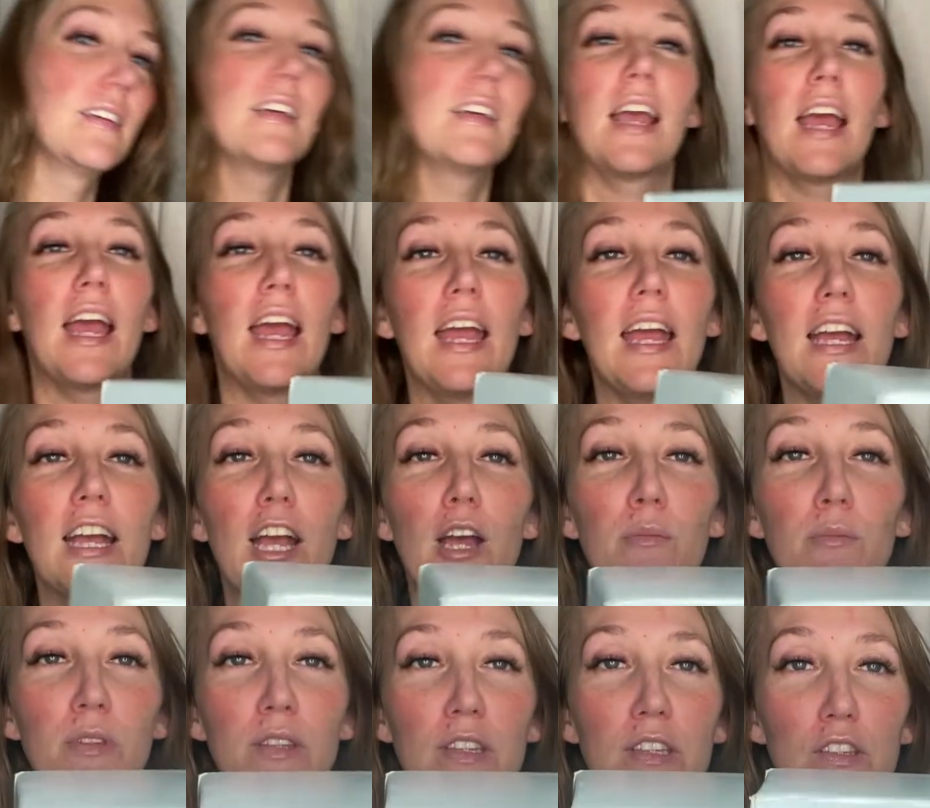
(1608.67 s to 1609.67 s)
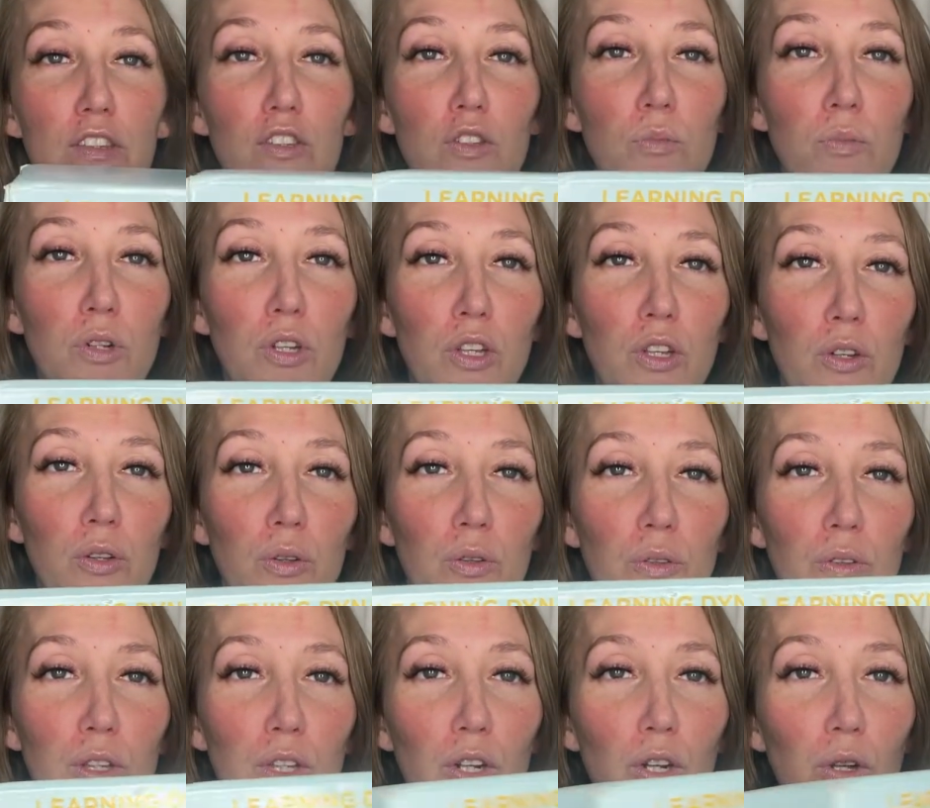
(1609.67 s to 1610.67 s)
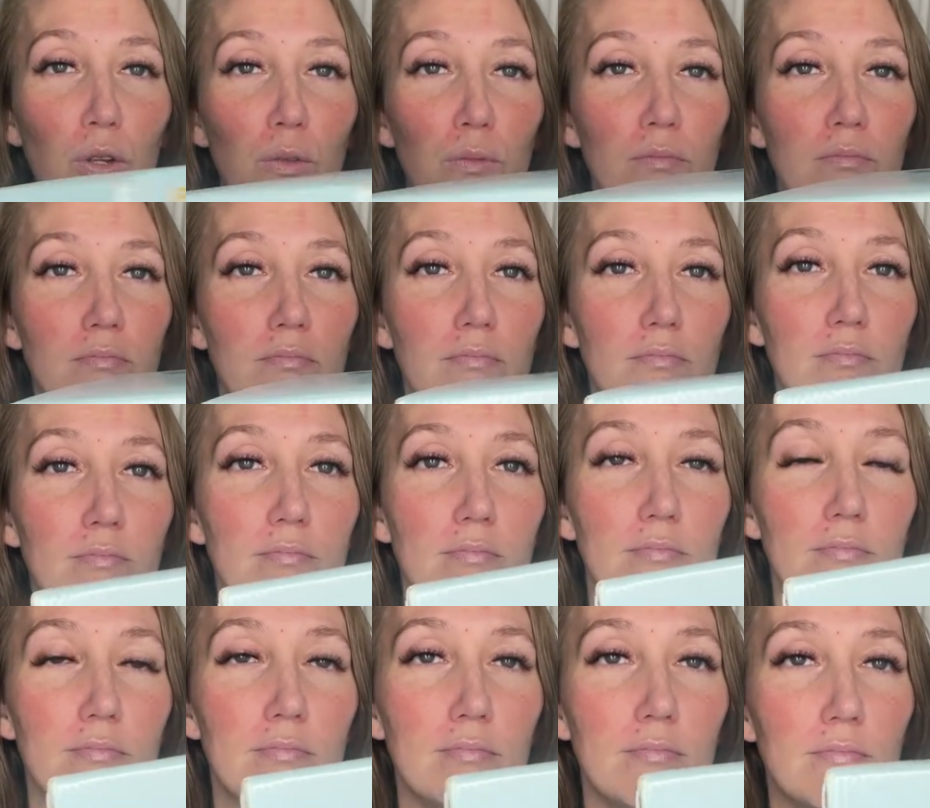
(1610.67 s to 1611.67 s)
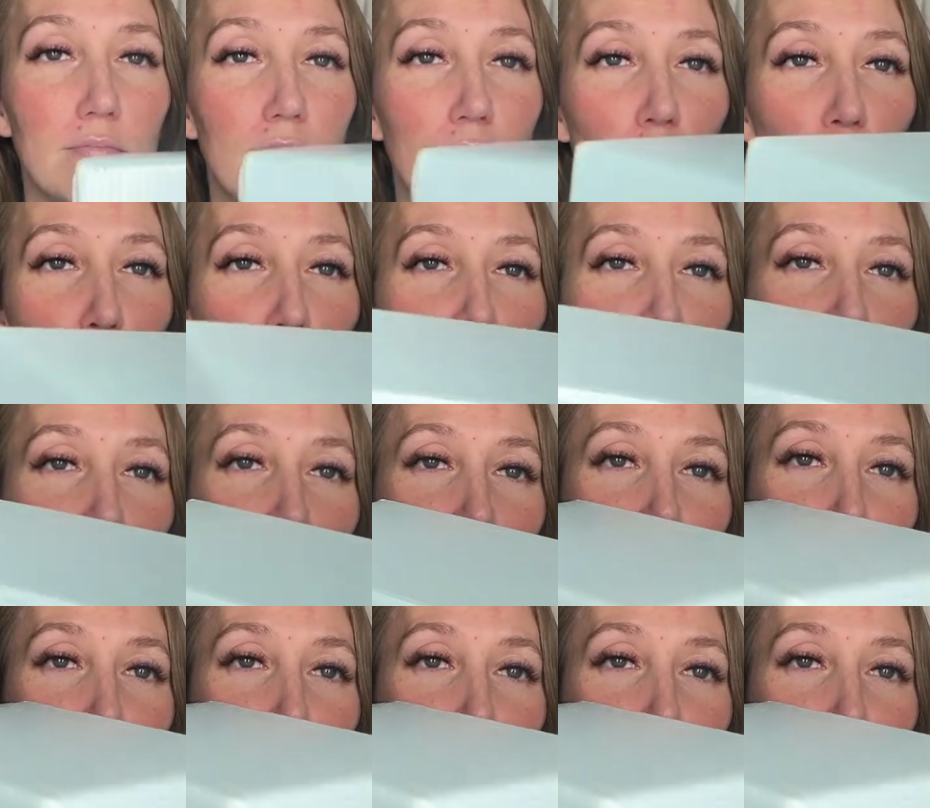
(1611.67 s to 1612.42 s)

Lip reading: Okay, it comes in a super cute little weirdly